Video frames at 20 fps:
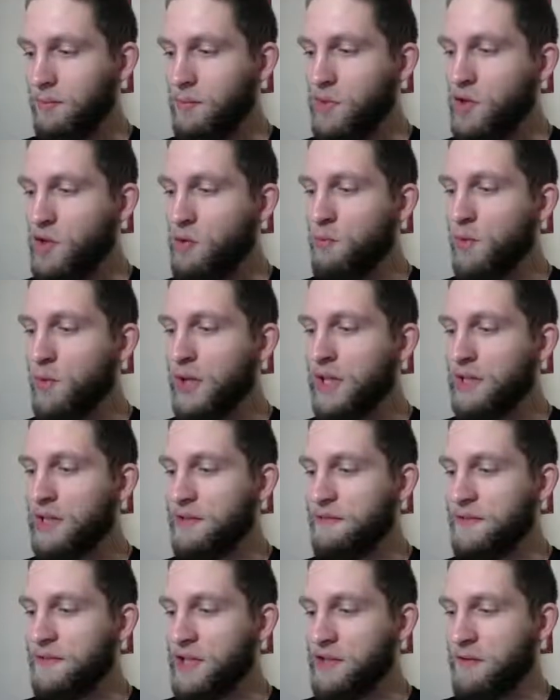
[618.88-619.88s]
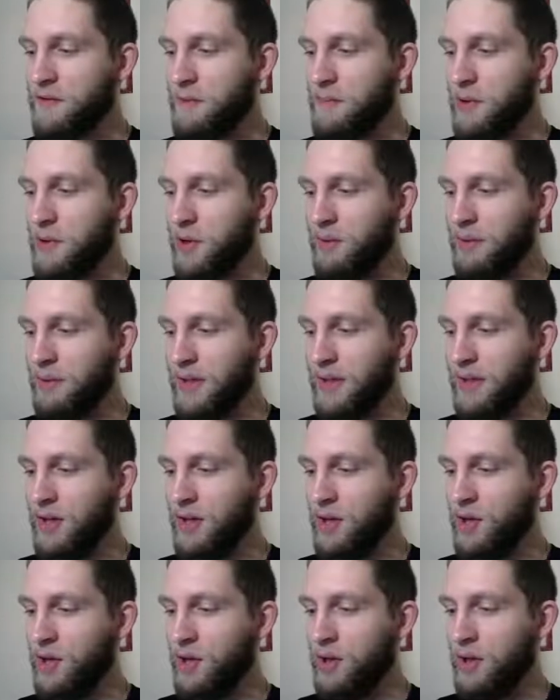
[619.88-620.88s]
When we want to fish for Pokemon,
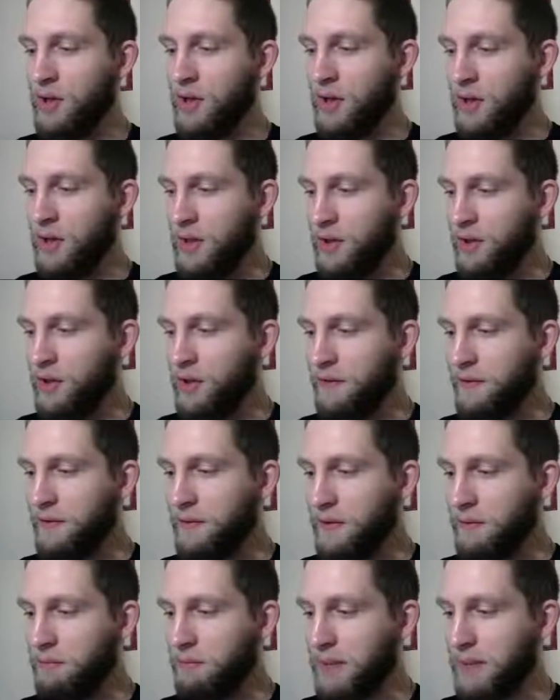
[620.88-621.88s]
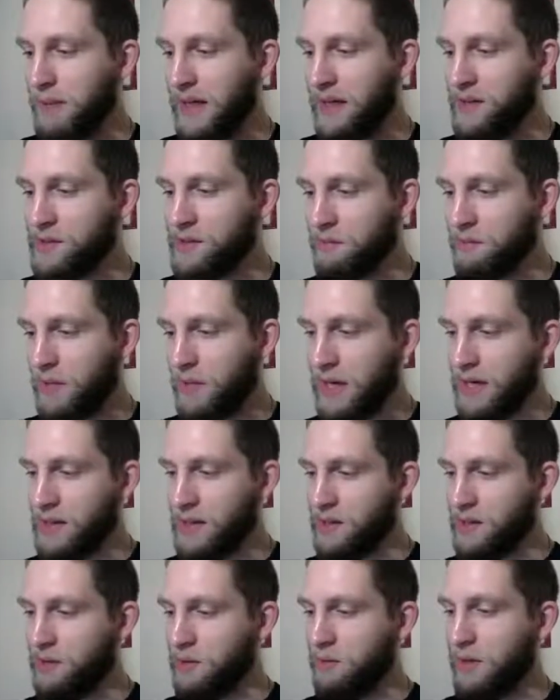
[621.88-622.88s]
look for piles of
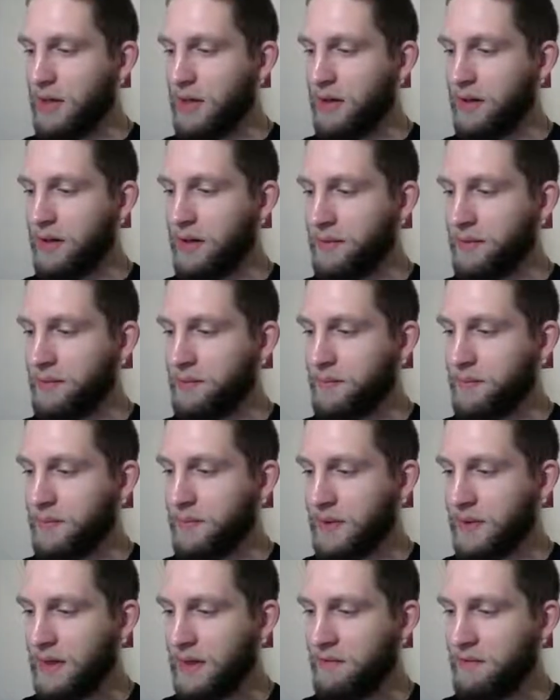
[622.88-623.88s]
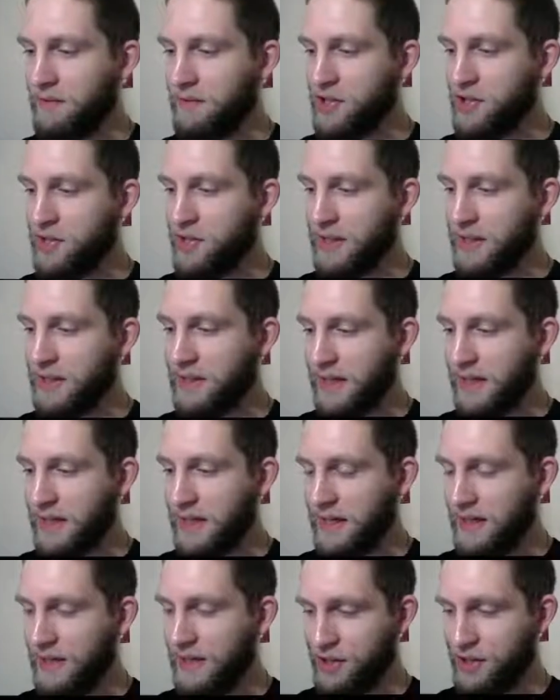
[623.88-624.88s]
rocks in the water. Fish like to
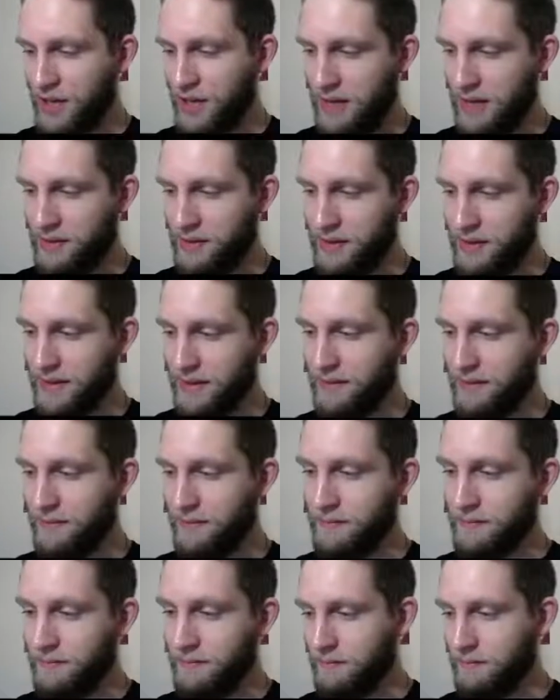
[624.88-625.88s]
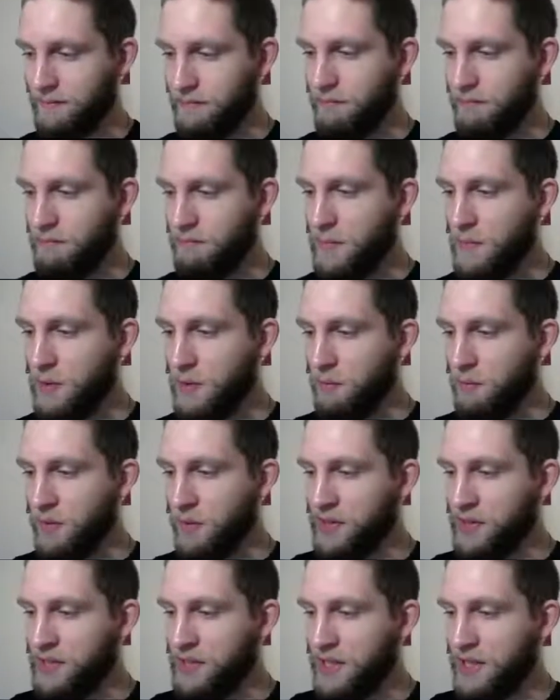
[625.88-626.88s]
hide in the shadows there. When
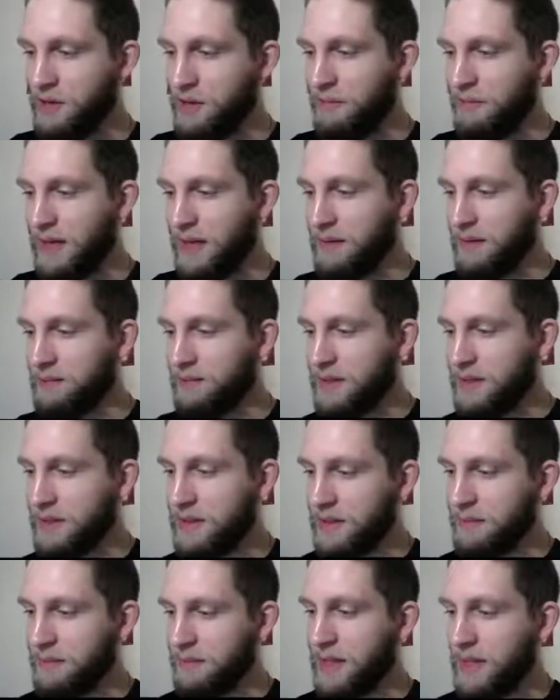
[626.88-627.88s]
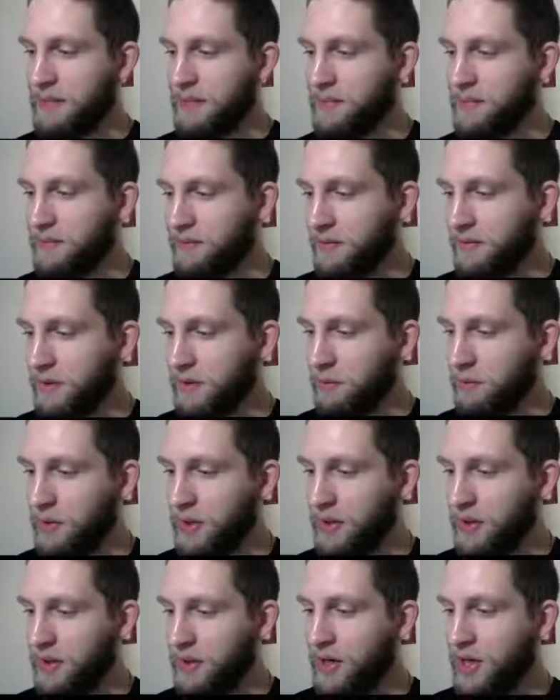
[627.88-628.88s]
you see your bob dip up from the
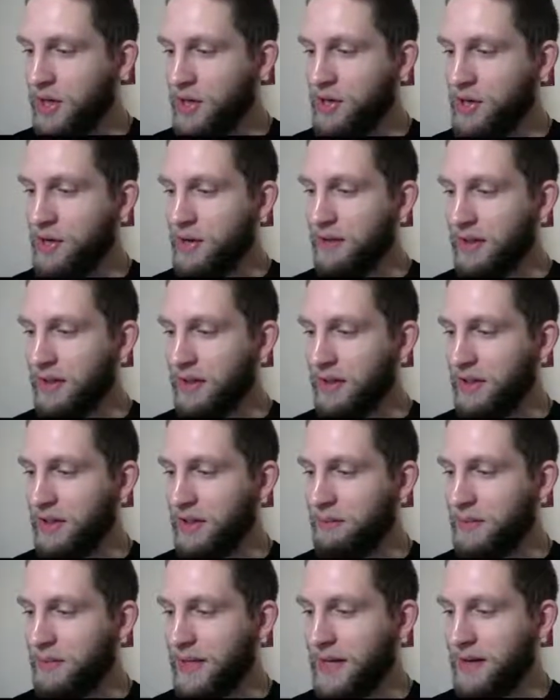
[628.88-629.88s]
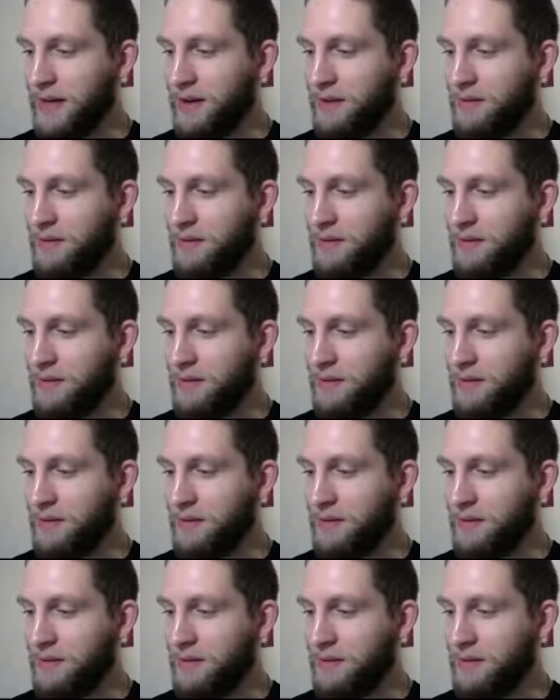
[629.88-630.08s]
water, you have a little bite,